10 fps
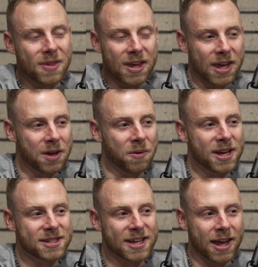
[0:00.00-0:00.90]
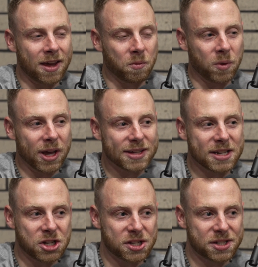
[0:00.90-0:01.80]
Anyways, and we got to
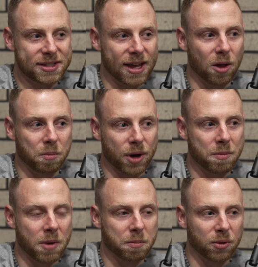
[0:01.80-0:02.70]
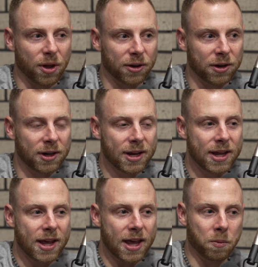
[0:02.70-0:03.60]
just celebrate my brother,
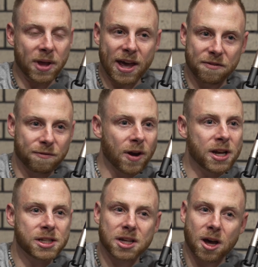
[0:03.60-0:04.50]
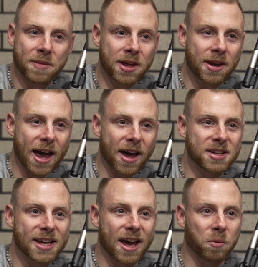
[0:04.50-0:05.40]
and we had friends come in out
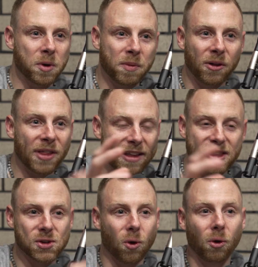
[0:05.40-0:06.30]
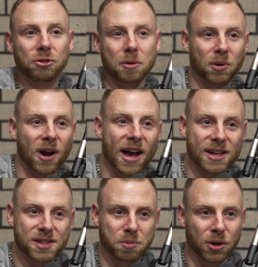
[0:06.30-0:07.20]
of town. We built like this whole
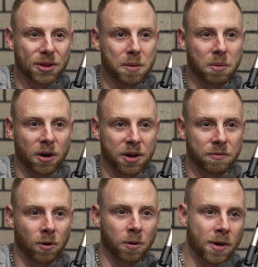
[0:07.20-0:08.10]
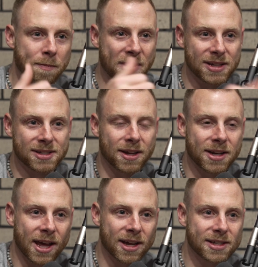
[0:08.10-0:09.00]
surprise birthday party for him up at
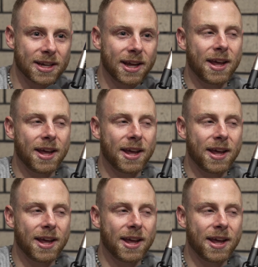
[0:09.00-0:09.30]
Sundance.